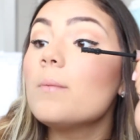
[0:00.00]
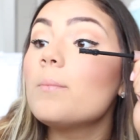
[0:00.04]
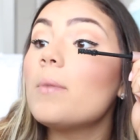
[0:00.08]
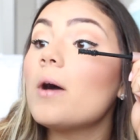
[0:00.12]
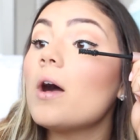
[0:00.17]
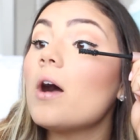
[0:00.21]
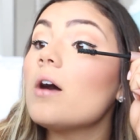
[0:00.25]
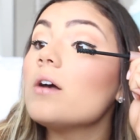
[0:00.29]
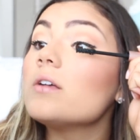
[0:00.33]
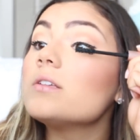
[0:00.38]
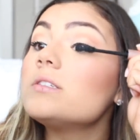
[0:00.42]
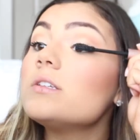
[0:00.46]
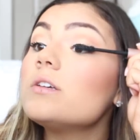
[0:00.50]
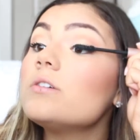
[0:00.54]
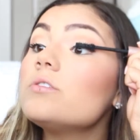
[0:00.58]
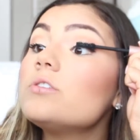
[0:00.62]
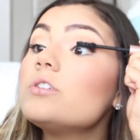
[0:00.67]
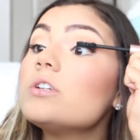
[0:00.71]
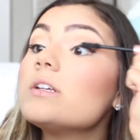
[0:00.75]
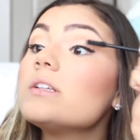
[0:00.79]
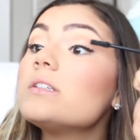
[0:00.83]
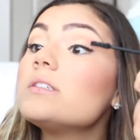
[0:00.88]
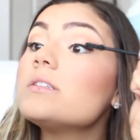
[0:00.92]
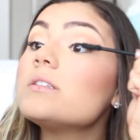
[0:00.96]
but also
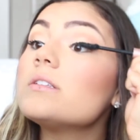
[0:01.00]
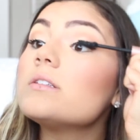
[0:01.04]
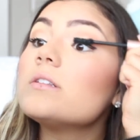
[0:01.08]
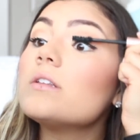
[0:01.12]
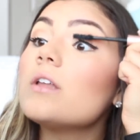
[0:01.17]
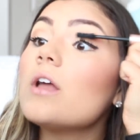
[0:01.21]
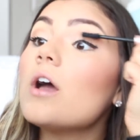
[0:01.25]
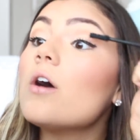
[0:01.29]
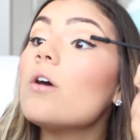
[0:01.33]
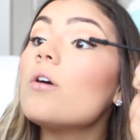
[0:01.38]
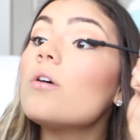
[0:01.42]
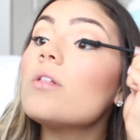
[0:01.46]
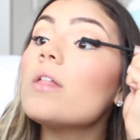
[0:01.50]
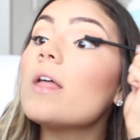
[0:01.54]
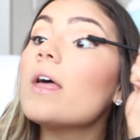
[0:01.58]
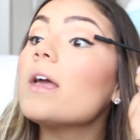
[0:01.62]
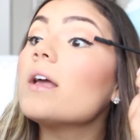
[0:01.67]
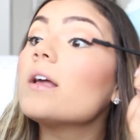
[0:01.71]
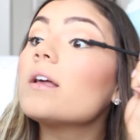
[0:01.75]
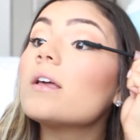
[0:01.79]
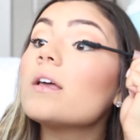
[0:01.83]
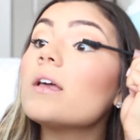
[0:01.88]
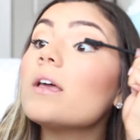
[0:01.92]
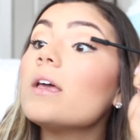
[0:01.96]
just know
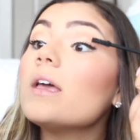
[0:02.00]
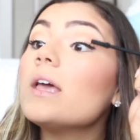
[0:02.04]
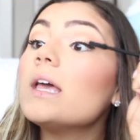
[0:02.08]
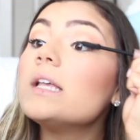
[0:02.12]
like